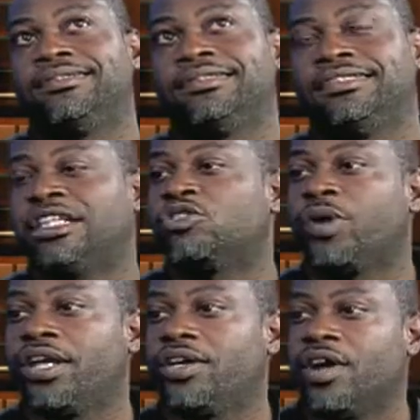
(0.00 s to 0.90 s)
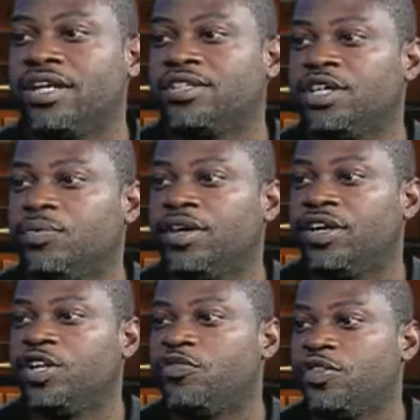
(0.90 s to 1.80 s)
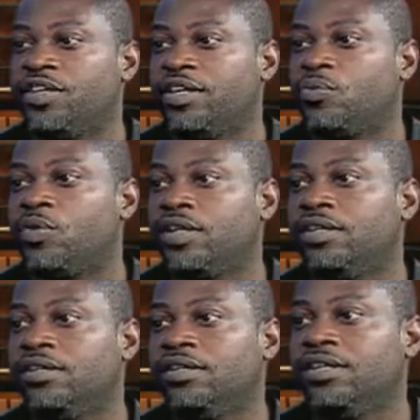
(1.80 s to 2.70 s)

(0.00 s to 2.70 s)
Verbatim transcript: sixth grade year, our team went undefeated and won the